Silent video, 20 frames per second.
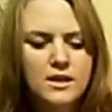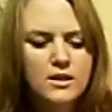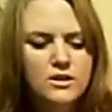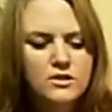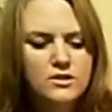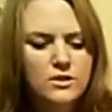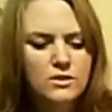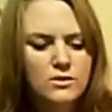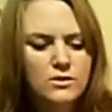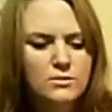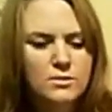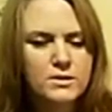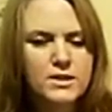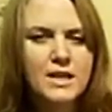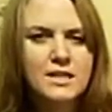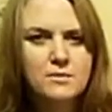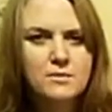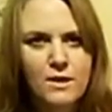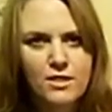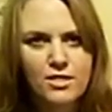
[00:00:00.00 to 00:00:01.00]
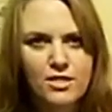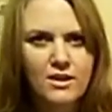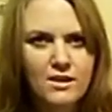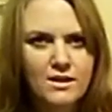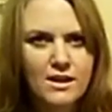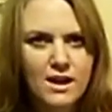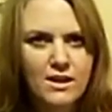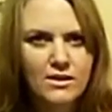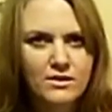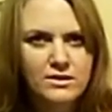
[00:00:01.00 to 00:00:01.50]
So, but that's my thing
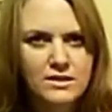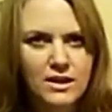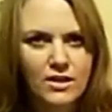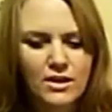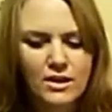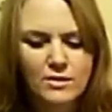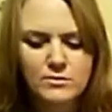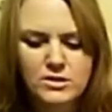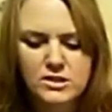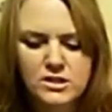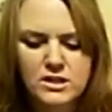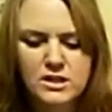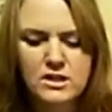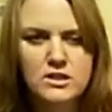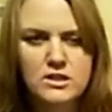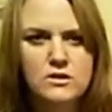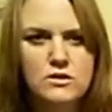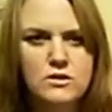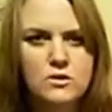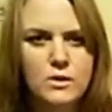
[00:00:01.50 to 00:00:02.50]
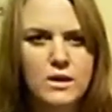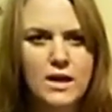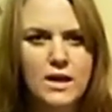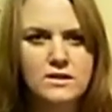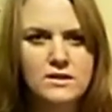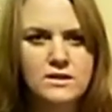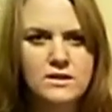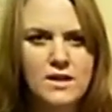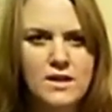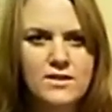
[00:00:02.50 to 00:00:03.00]
now, is I think I'm just going to do 20
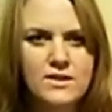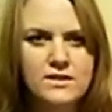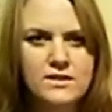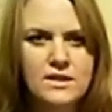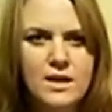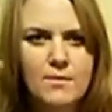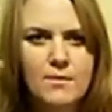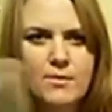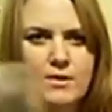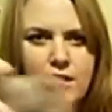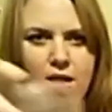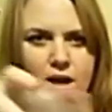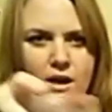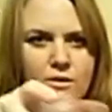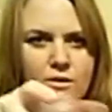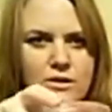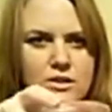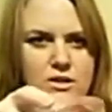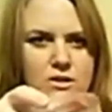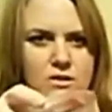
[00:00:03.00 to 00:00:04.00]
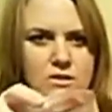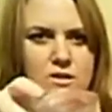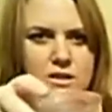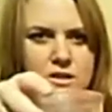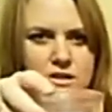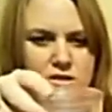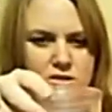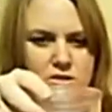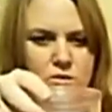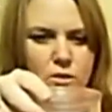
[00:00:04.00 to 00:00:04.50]
ounces. And this cup that I always use
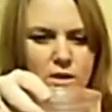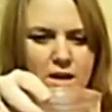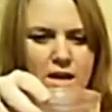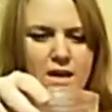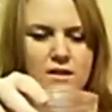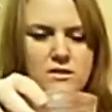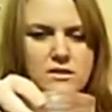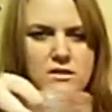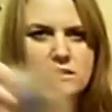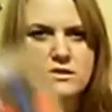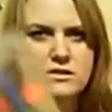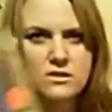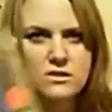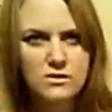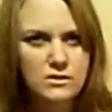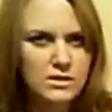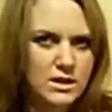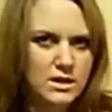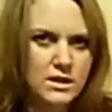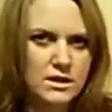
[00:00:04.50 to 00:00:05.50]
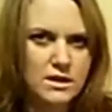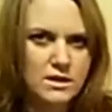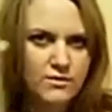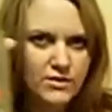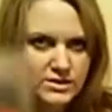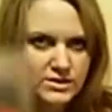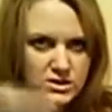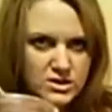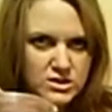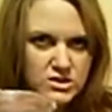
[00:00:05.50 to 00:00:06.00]
is 20 ounces. So if
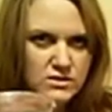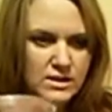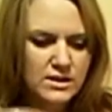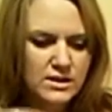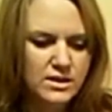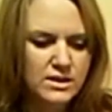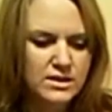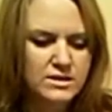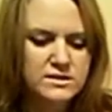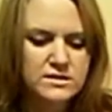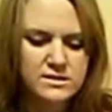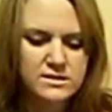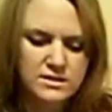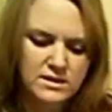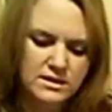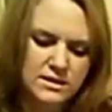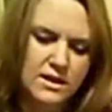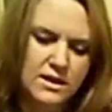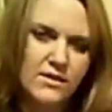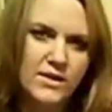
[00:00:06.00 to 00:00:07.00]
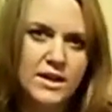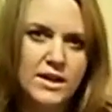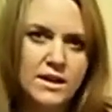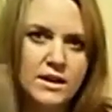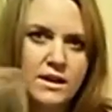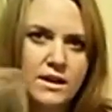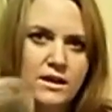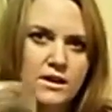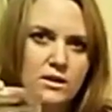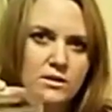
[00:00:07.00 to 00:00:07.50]
I just drink this and
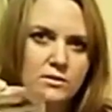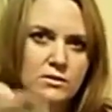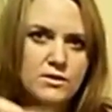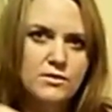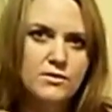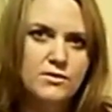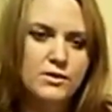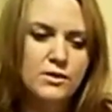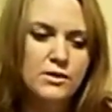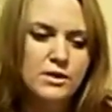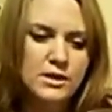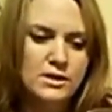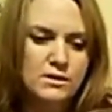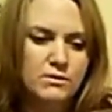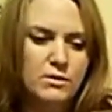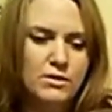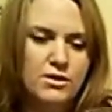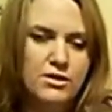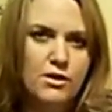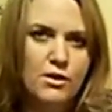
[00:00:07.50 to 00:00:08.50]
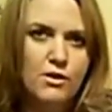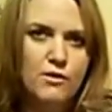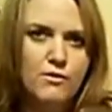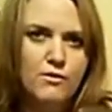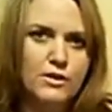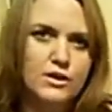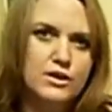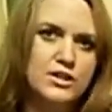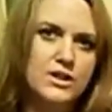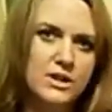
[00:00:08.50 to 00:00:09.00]
then refill it with the
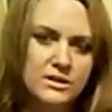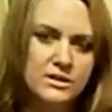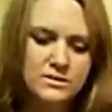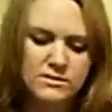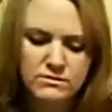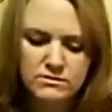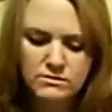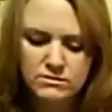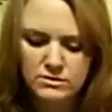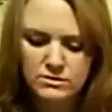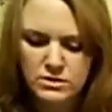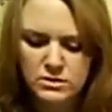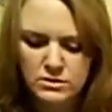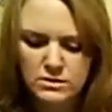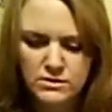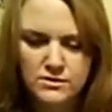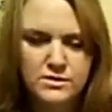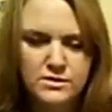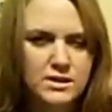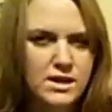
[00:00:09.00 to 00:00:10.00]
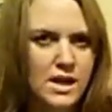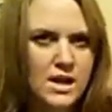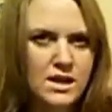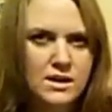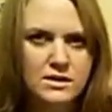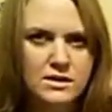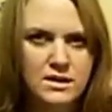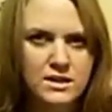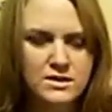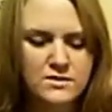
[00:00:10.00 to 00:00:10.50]
overage and store it for the
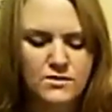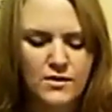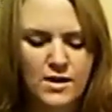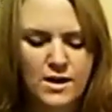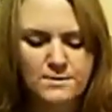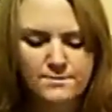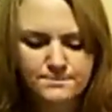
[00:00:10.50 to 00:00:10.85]
day, it's fine.